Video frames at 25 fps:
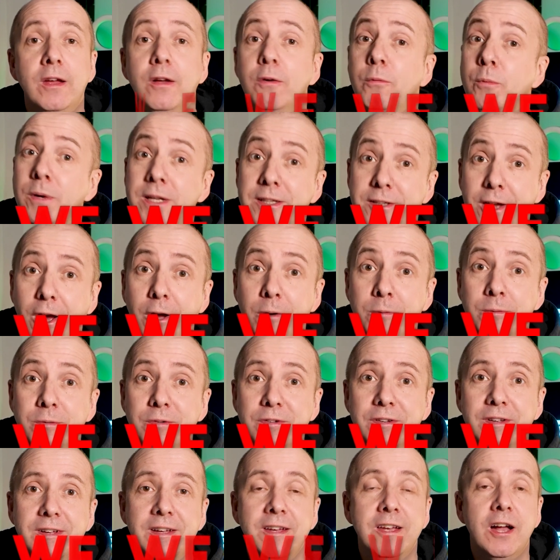We
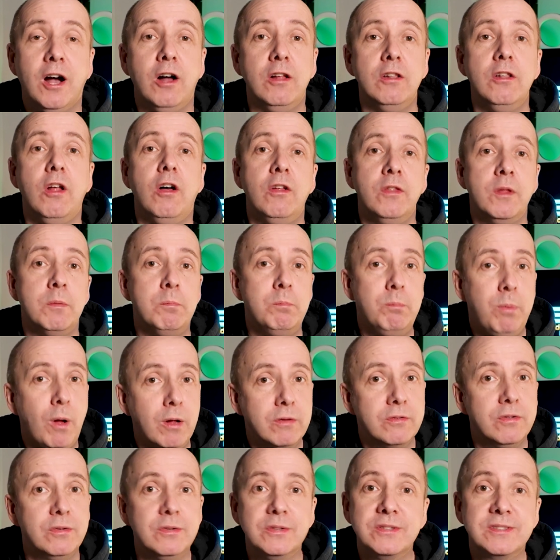don't. A lot of the
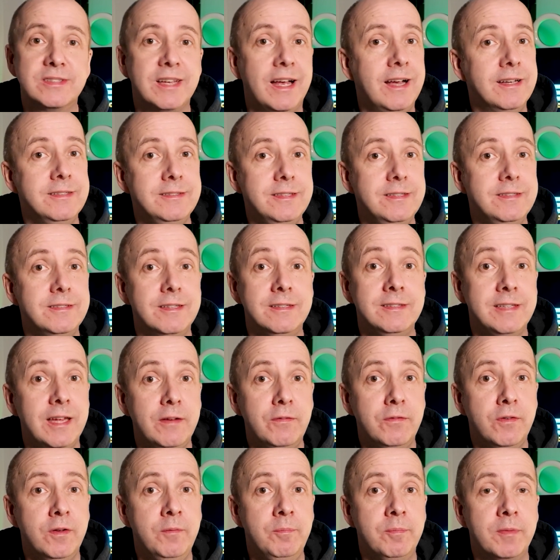bottle sizes are
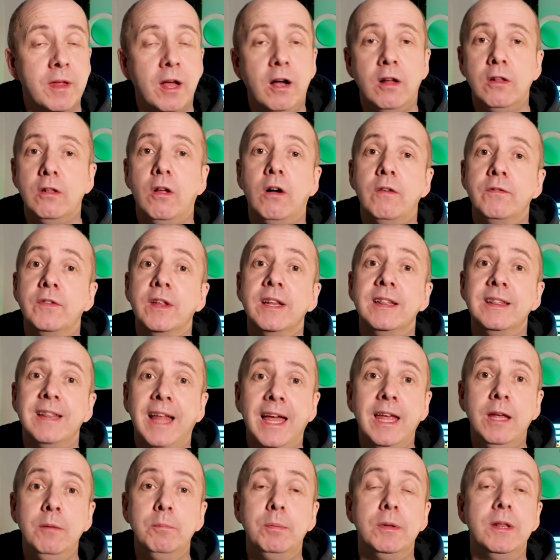different, a lot of the
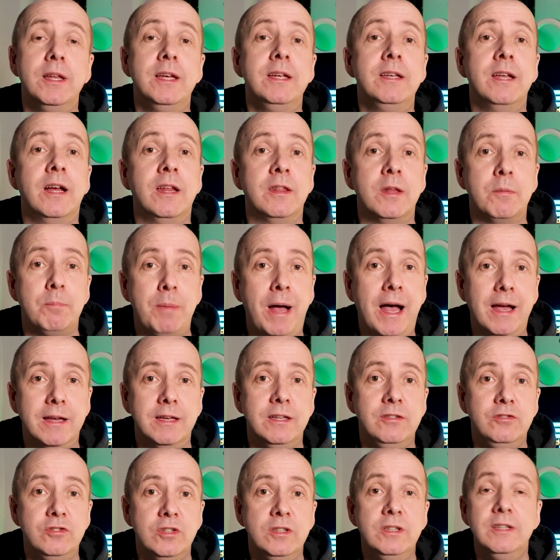labeling and the
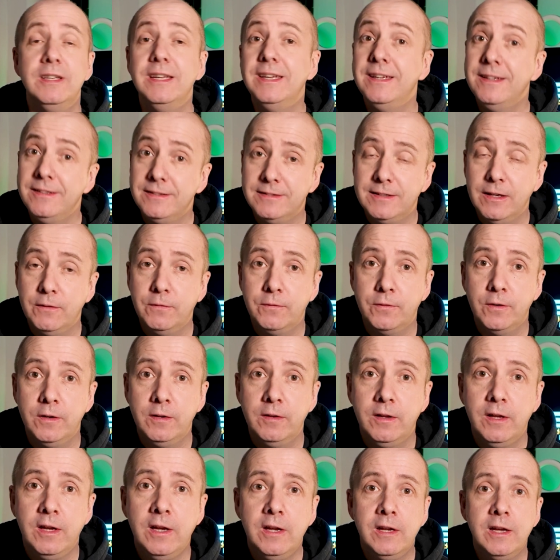packaging is
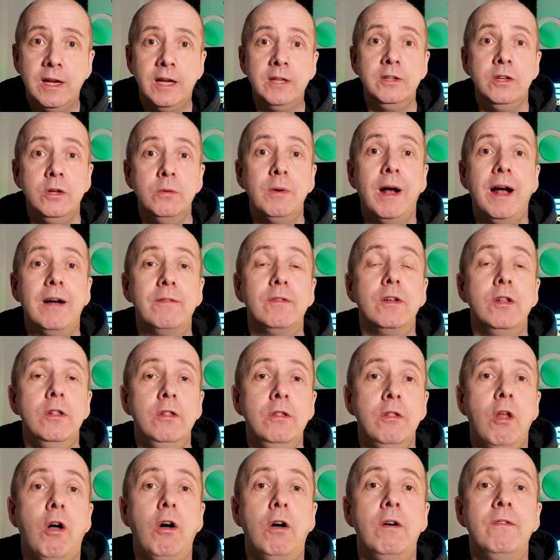different, and you have a
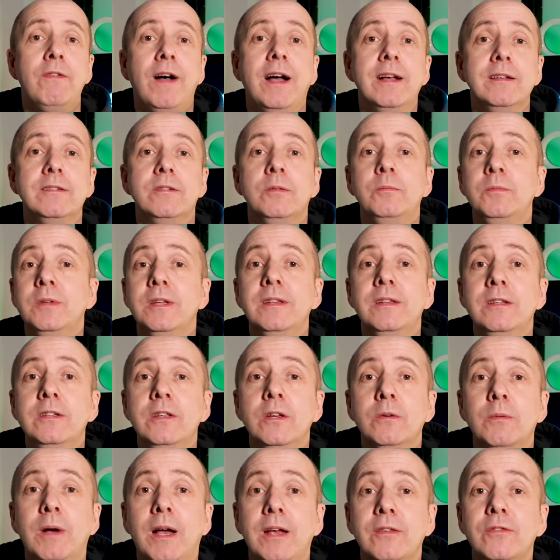lot of items in the
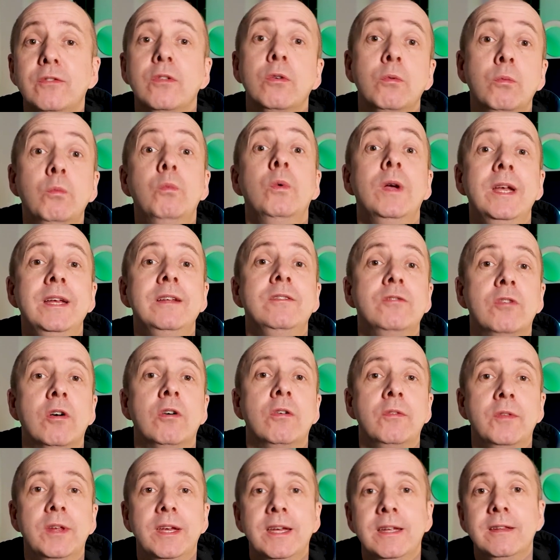US that we
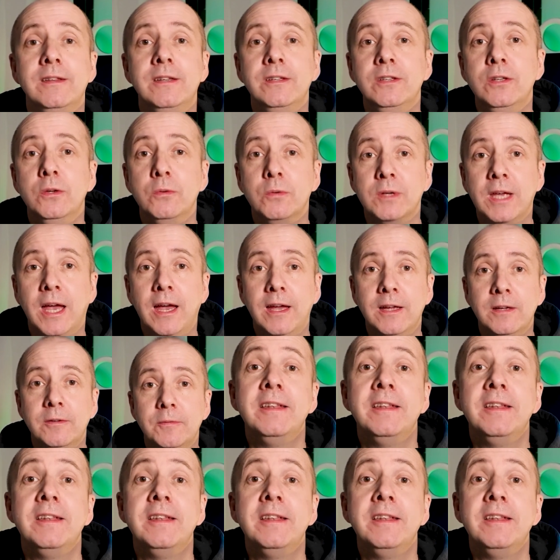don't in the UK.